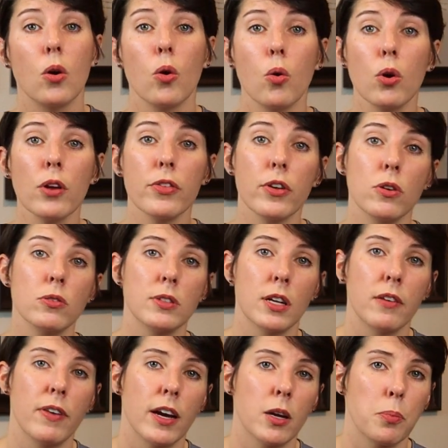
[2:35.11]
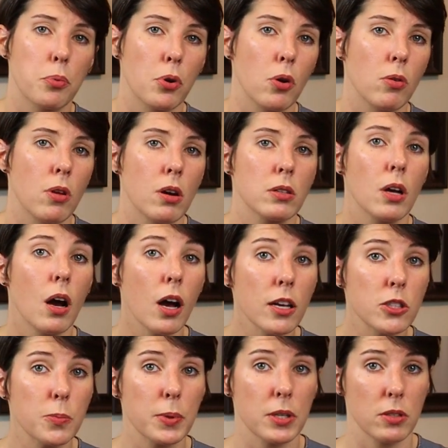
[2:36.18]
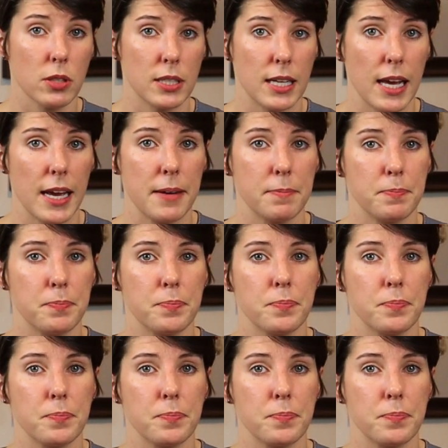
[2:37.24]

or those that have had a prolonged hospital stay.